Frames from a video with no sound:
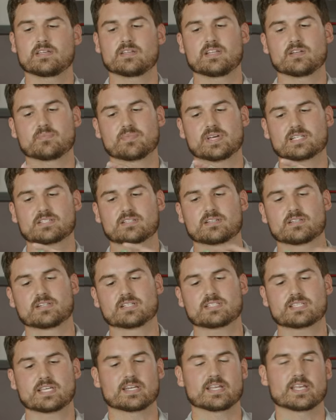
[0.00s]
need to make sure they're
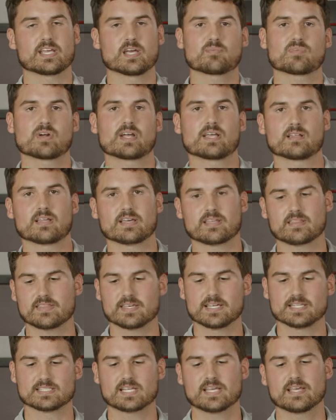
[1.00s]
standing upright like
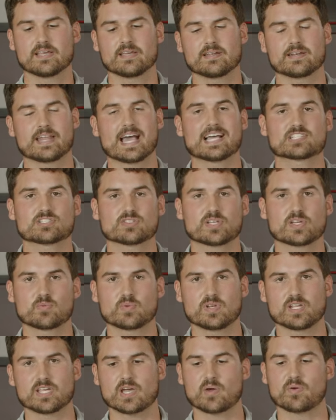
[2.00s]
this. Naturally, when
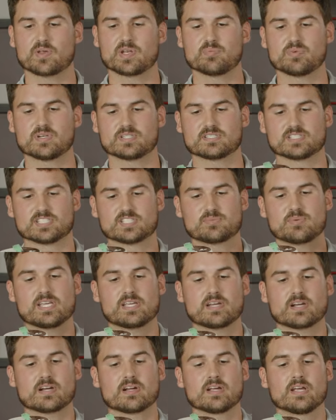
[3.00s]
you go in to push the
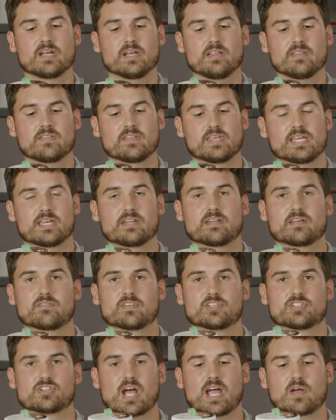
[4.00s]
speaker, the end of the
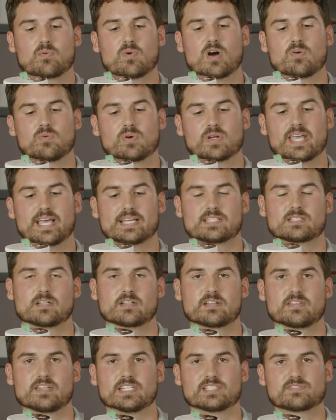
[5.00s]
drywall will catch onto
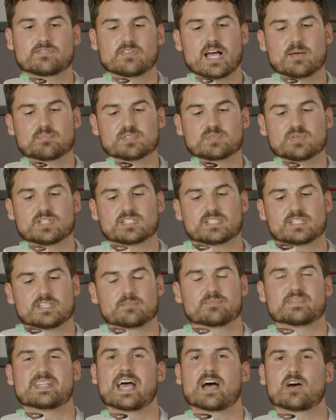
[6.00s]
these flaps, pushing them
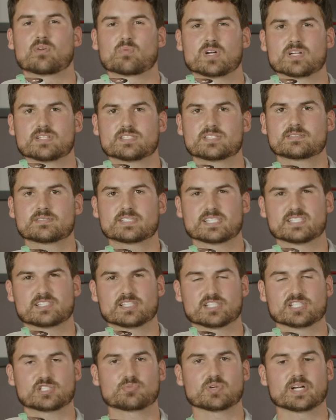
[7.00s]
downwards since they're
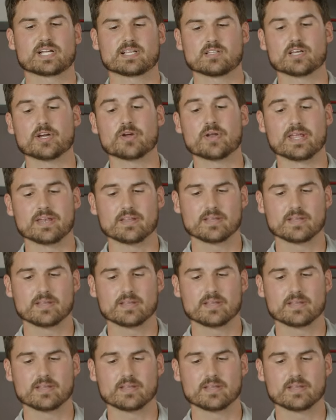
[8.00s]
spring loaded.